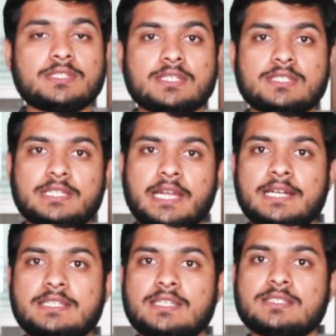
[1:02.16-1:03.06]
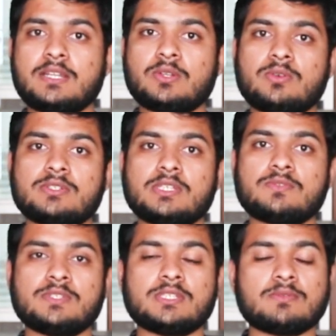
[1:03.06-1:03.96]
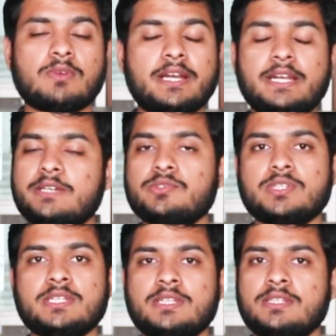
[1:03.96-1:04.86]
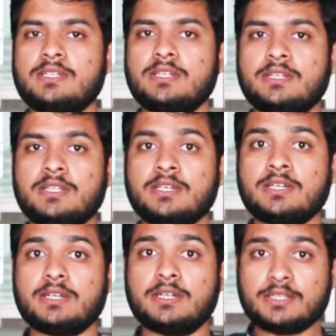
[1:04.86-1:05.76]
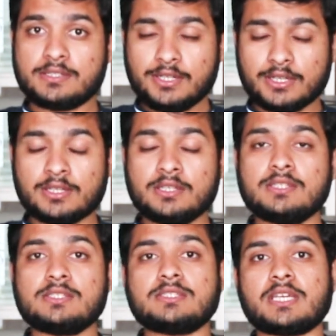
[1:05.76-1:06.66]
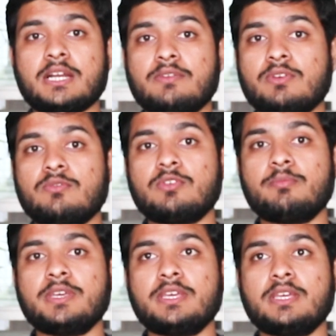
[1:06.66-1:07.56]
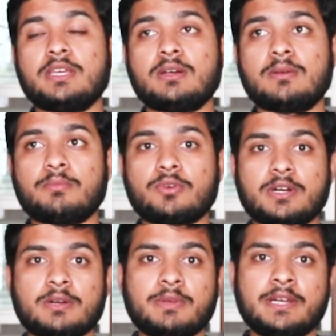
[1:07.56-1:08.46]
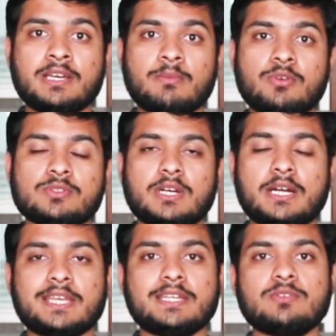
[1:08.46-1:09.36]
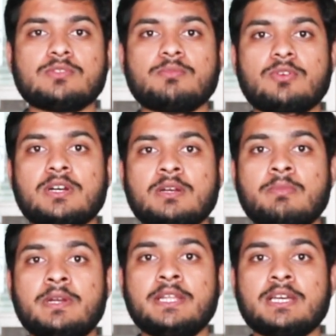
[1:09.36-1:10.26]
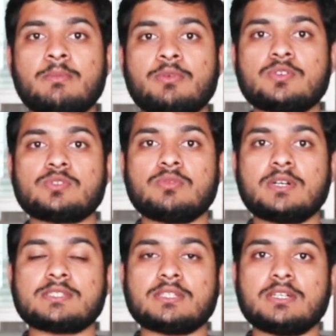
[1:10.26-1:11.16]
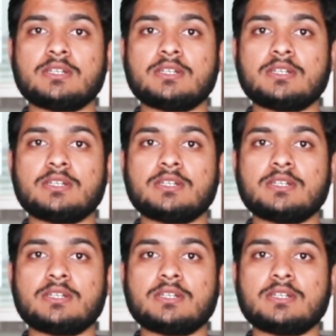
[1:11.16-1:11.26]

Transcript: teaches React JS and Node.js, which is widely used in the industry. Second one would be product building approach. AttainU's product building approach towards